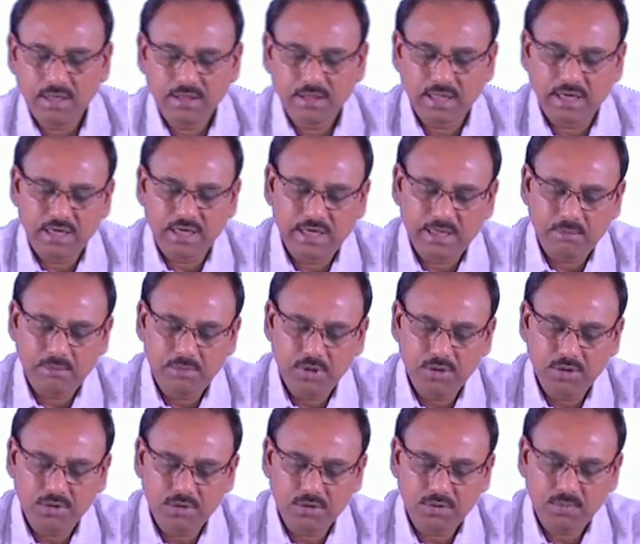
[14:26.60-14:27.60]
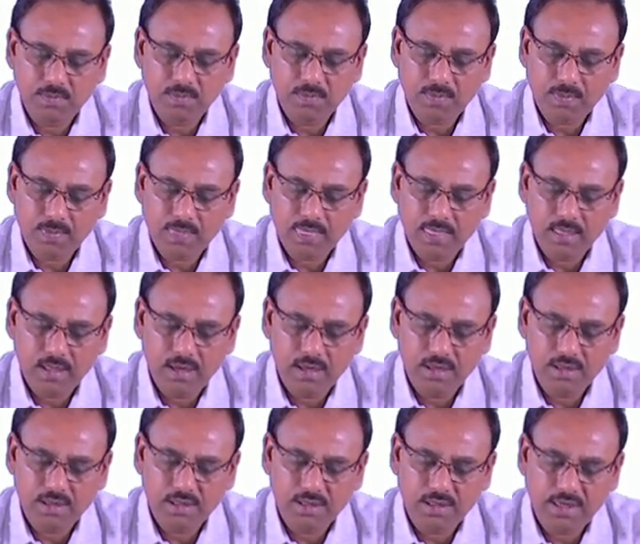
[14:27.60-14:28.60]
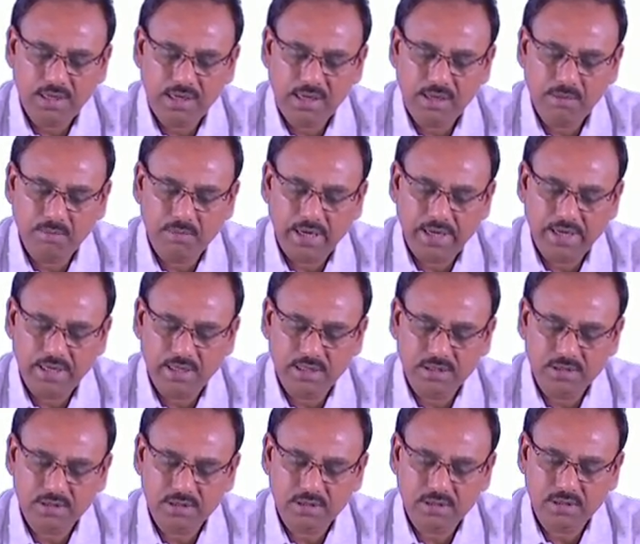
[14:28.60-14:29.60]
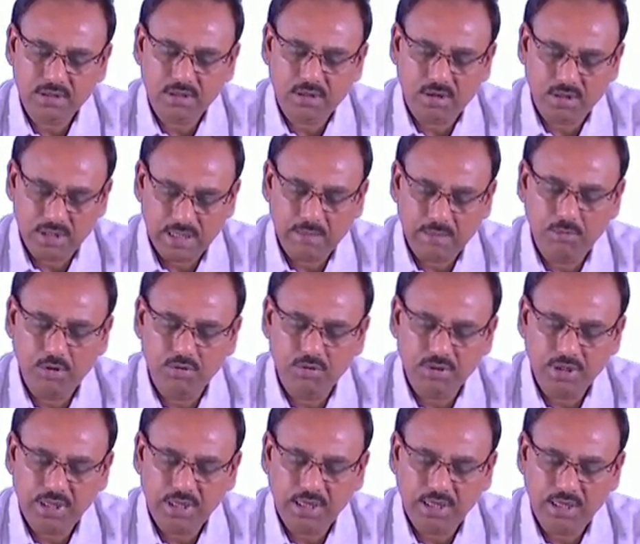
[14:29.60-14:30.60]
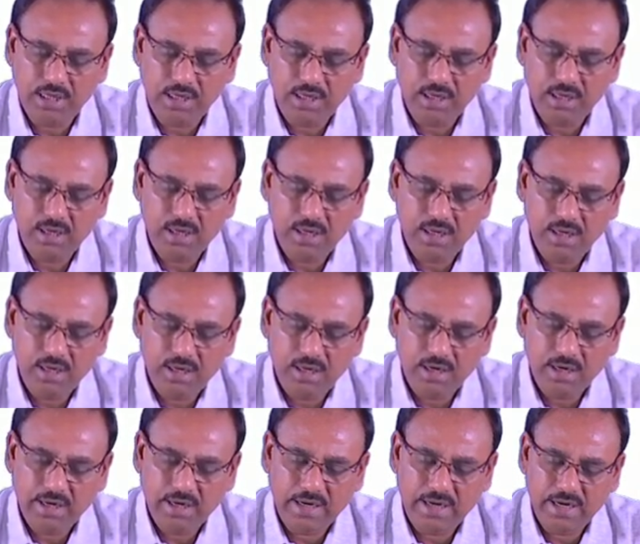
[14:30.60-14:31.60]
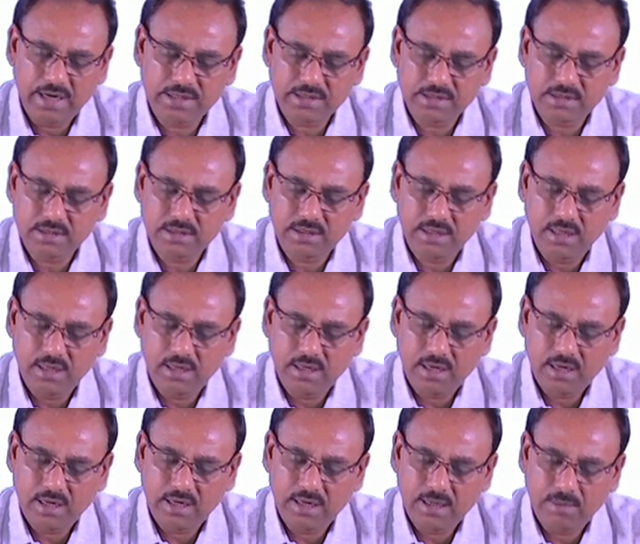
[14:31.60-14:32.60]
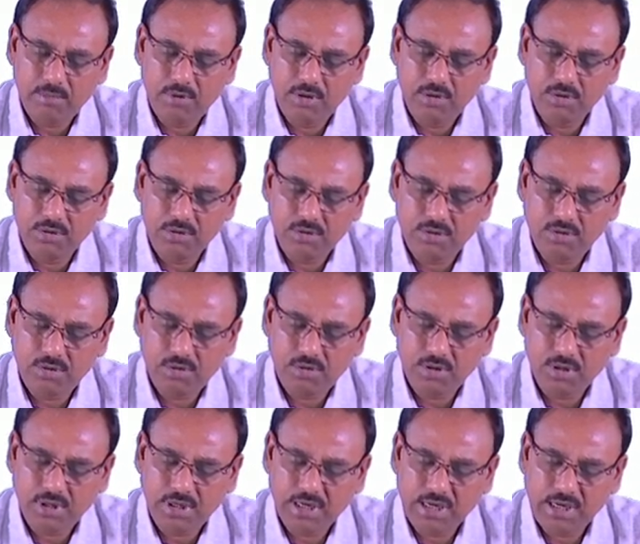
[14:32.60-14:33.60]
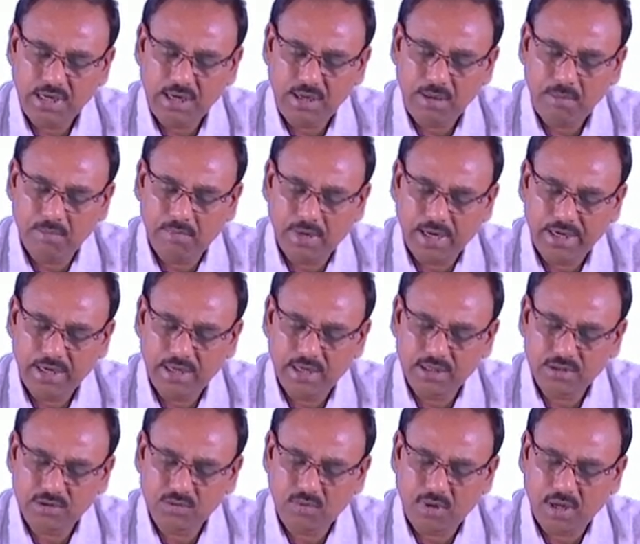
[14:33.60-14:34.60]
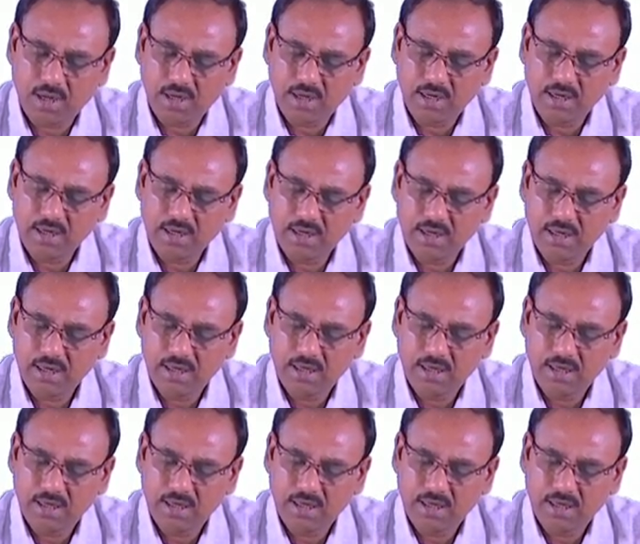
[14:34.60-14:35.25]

the W t minus or W t gets W t minus 1